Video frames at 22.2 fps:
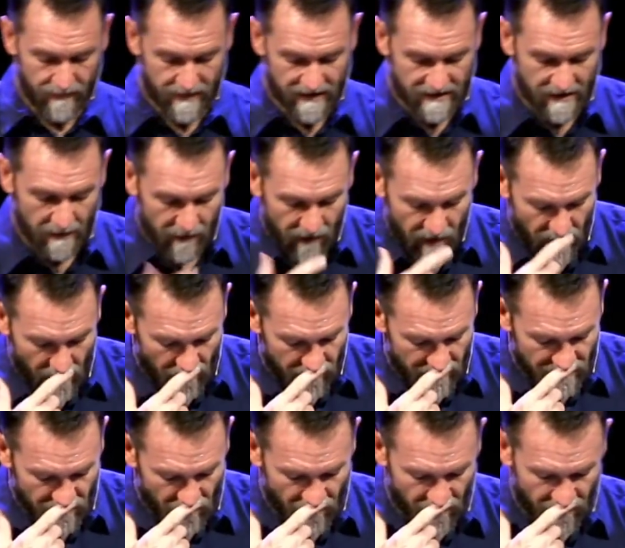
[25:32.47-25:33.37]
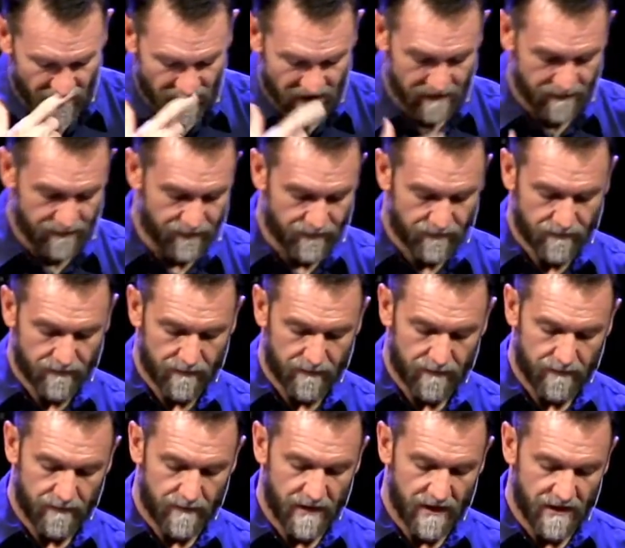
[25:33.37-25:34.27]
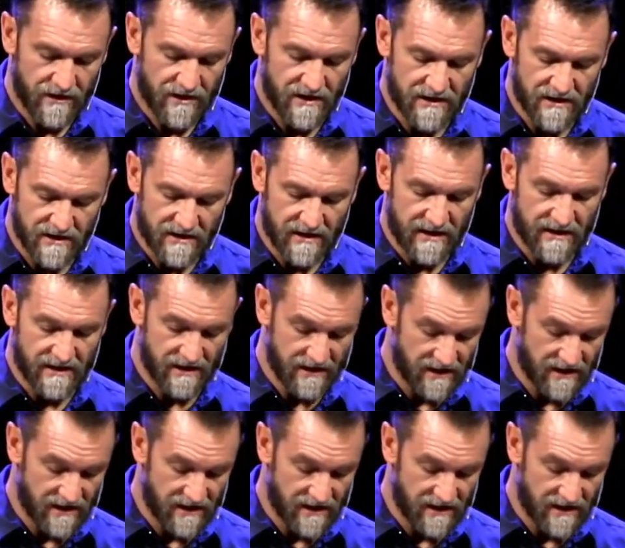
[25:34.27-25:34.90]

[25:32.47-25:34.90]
Some of you know these words. Jesus says,